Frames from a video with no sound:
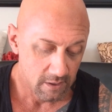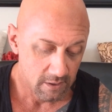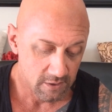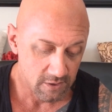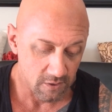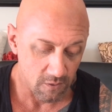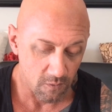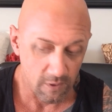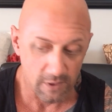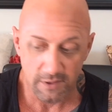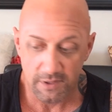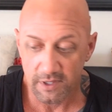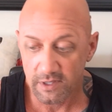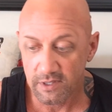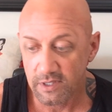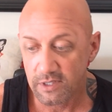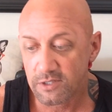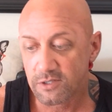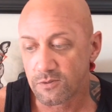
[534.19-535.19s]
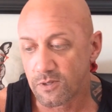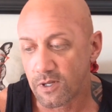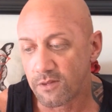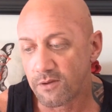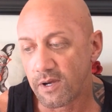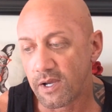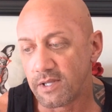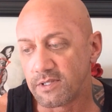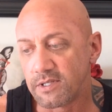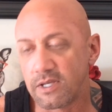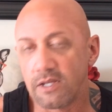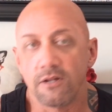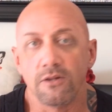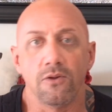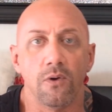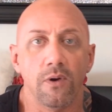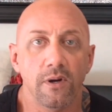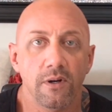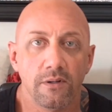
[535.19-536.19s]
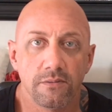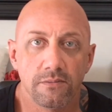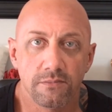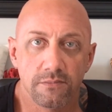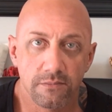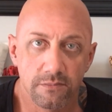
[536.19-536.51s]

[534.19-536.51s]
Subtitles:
So one thing leads to another. I had to get a lawyer,